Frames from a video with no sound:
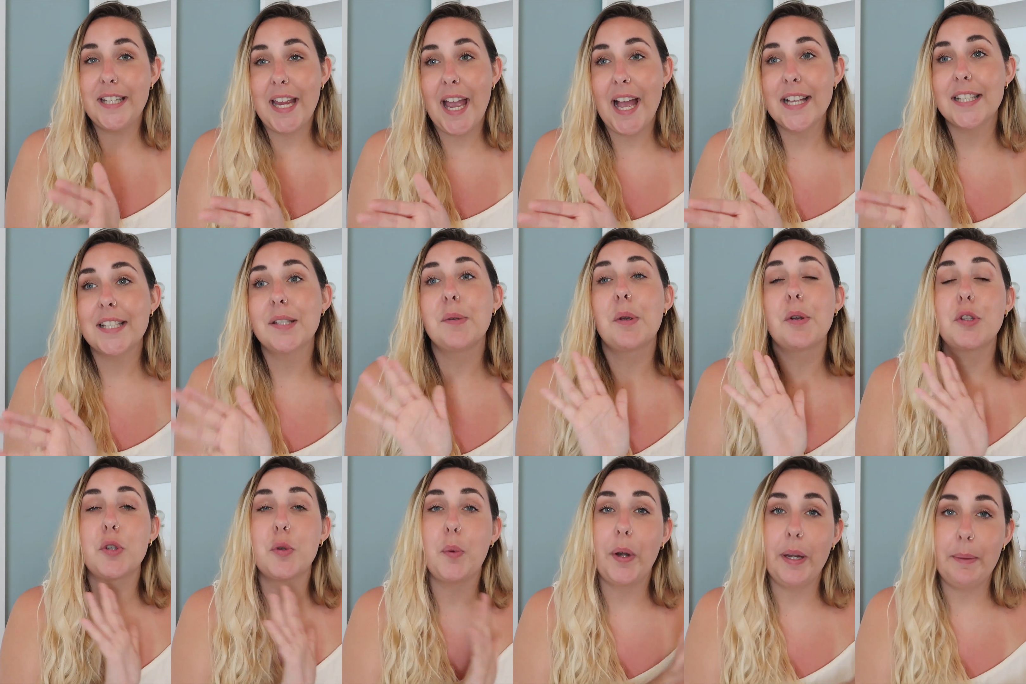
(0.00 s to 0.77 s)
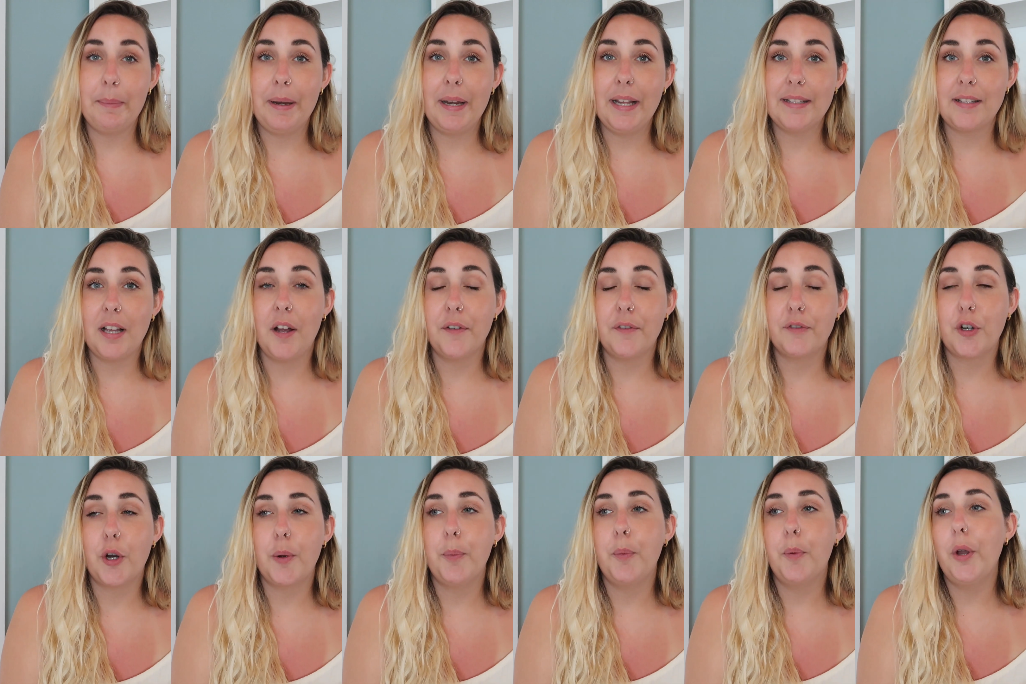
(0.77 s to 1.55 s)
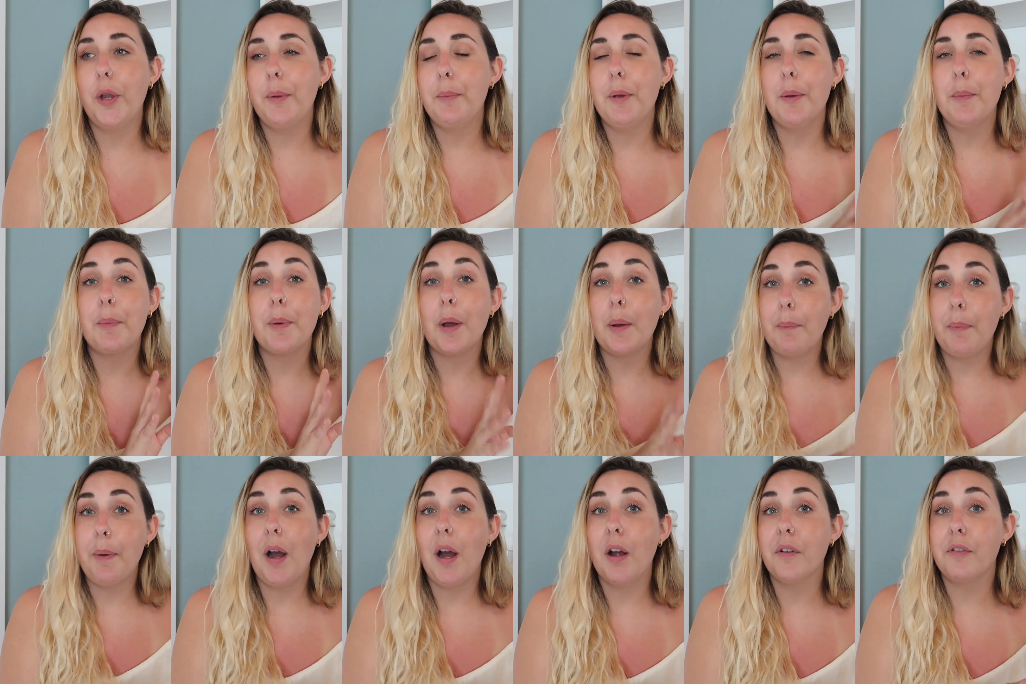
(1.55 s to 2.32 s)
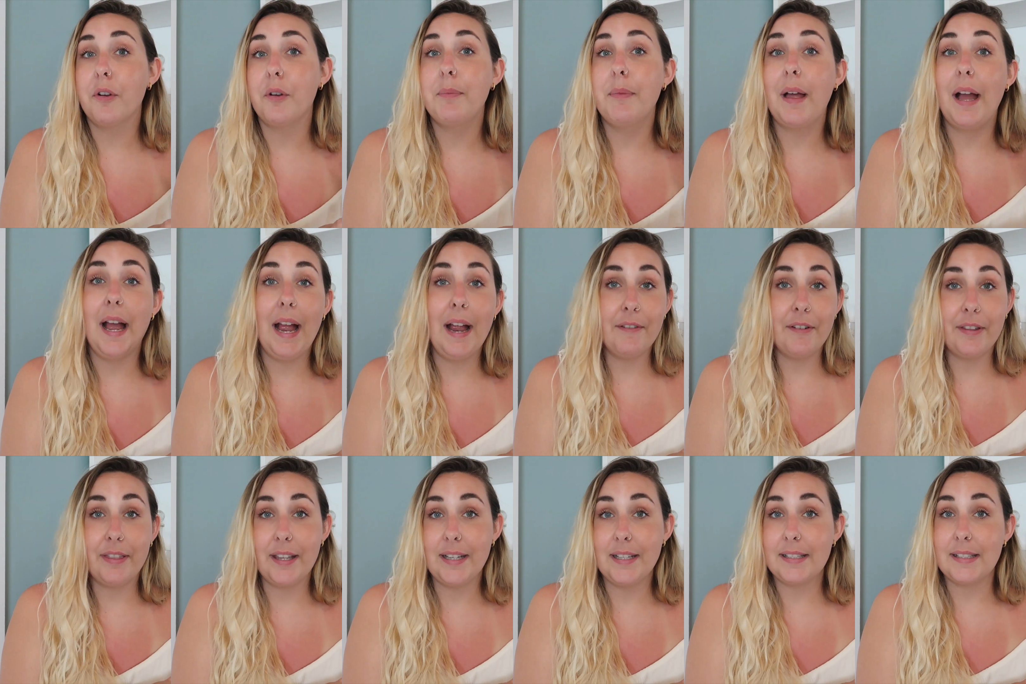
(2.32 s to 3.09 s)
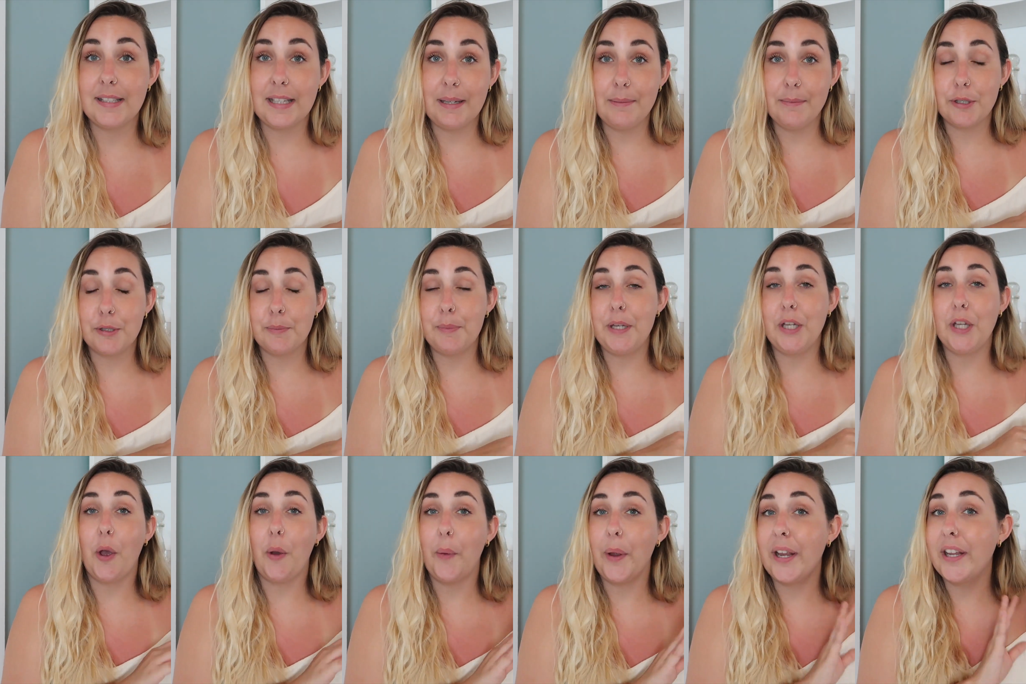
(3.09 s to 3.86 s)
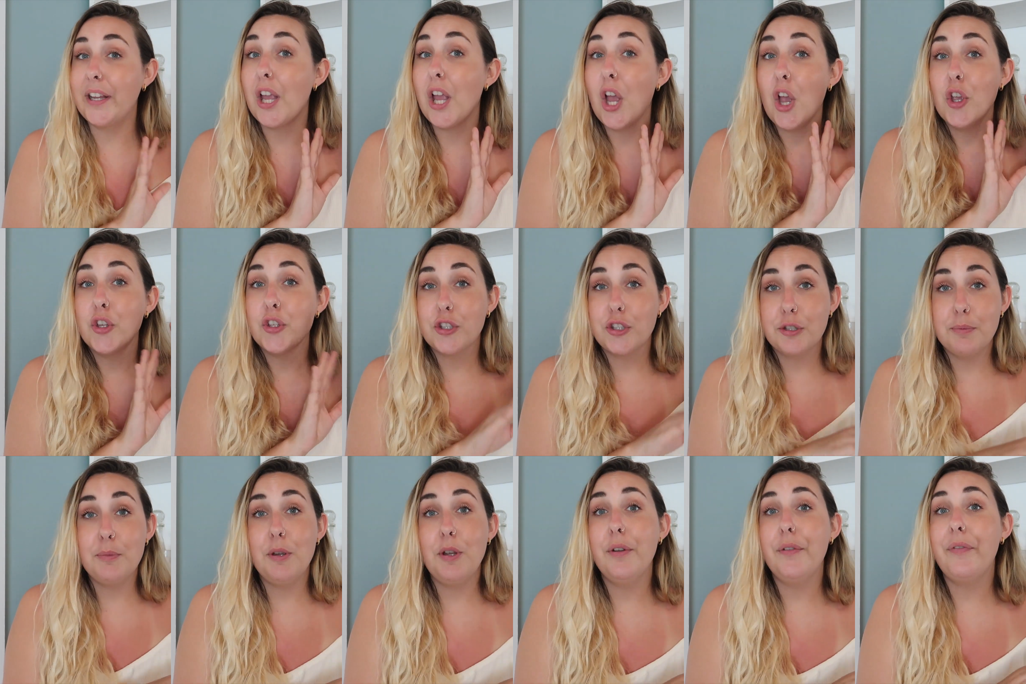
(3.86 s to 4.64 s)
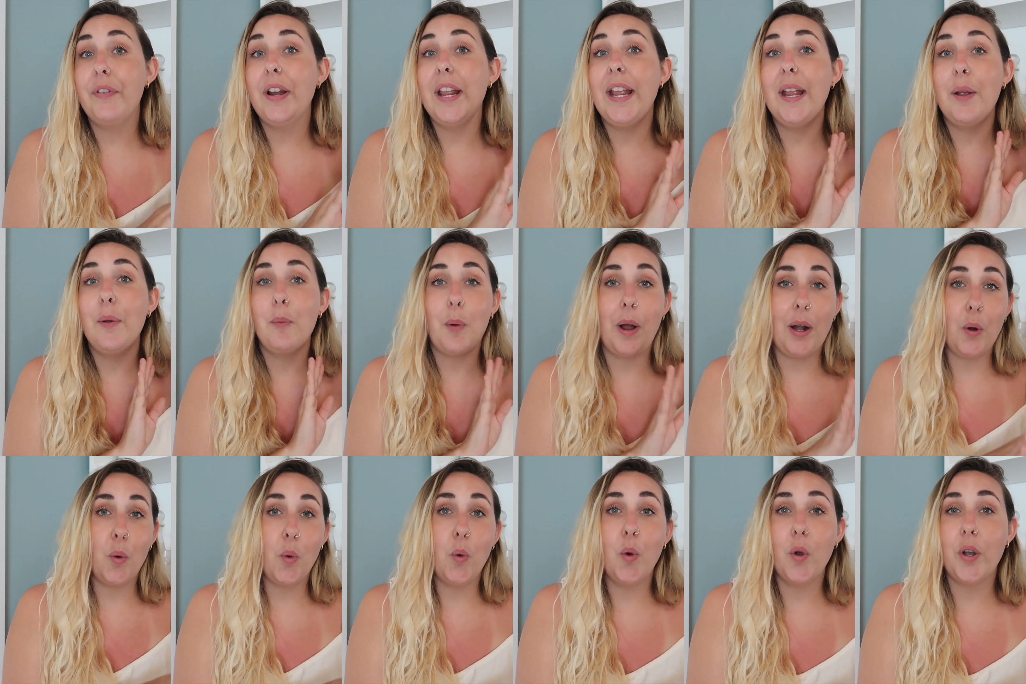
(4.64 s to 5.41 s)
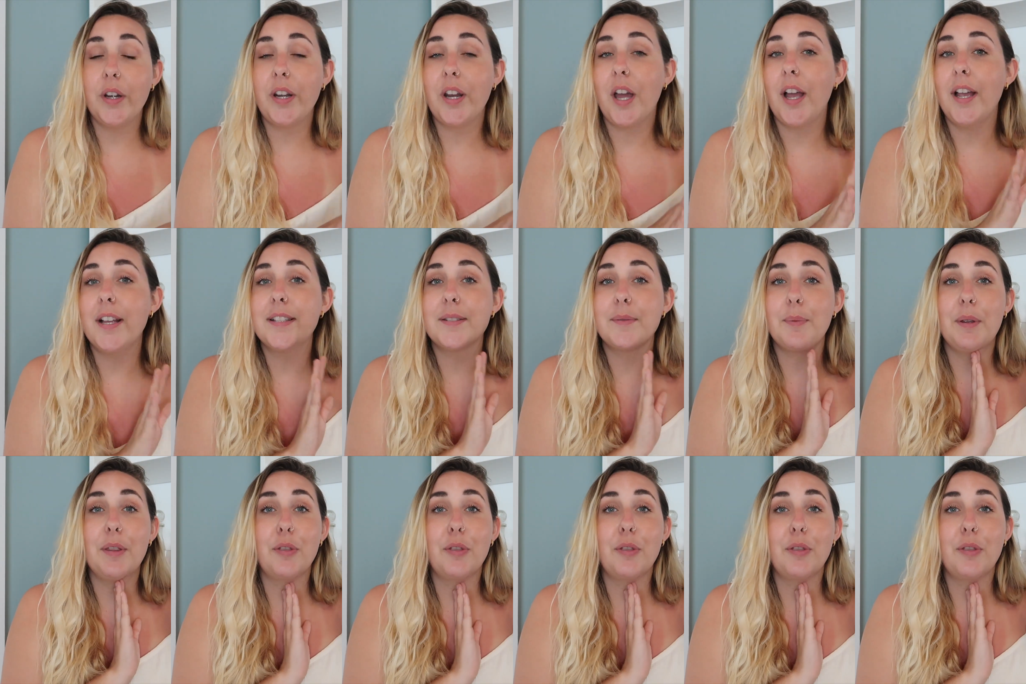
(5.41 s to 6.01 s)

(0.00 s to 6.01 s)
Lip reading: Yes, we were 20 minutes after our appointment, but apart from that, everything seemed to be going smoothly, well organized.